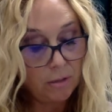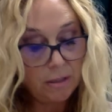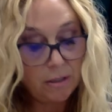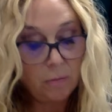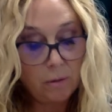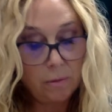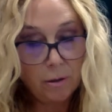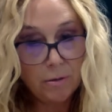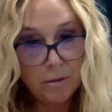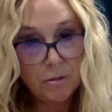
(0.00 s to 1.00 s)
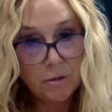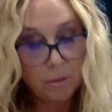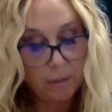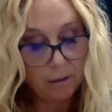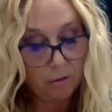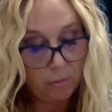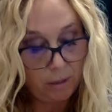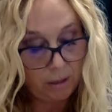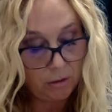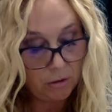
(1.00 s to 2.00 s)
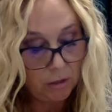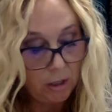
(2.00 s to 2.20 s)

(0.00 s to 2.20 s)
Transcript: He said we were disturbing the peace,